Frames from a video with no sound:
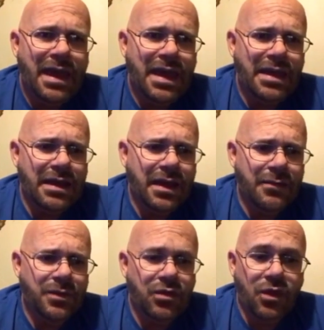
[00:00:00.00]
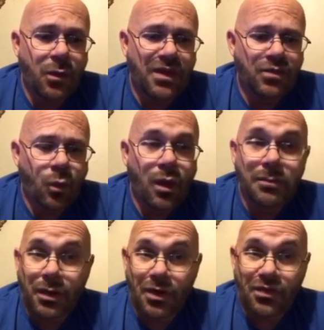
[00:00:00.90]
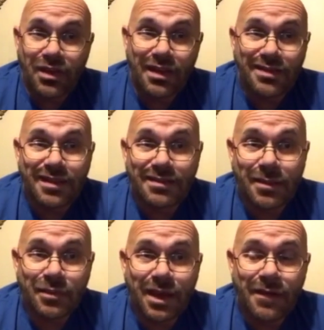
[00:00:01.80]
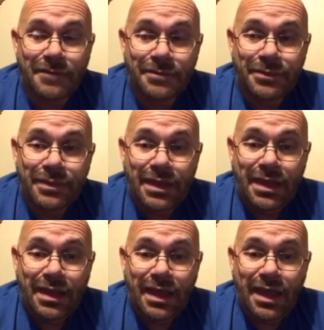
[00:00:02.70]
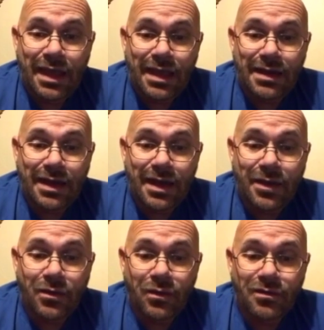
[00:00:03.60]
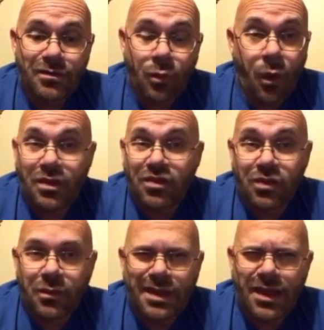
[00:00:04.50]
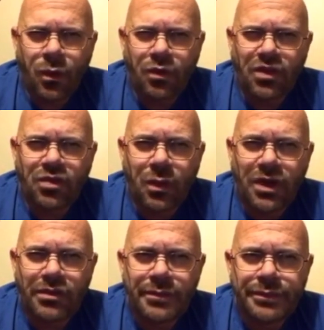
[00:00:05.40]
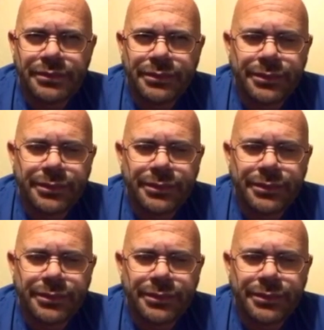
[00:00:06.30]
and there's always one person that sits up there and watches over that whole situation.